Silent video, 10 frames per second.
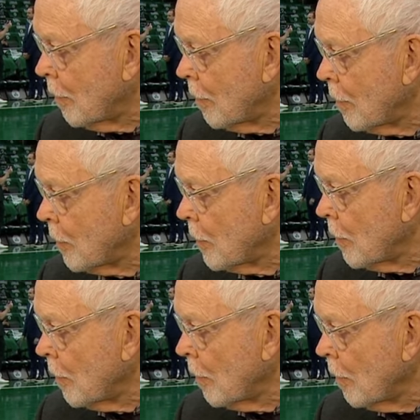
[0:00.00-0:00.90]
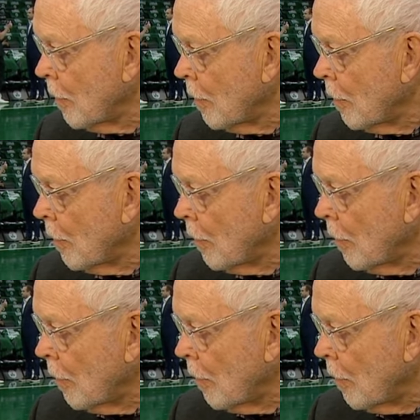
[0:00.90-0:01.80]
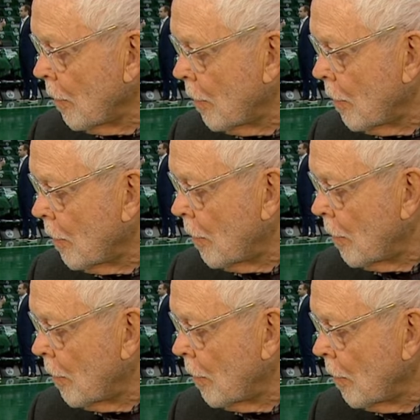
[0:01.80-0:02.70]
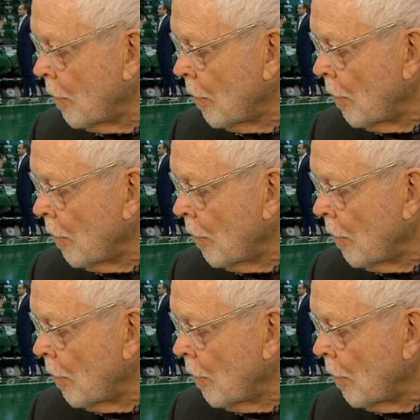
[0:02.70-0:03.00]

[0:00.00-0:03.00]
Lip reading: The person shown says nothing.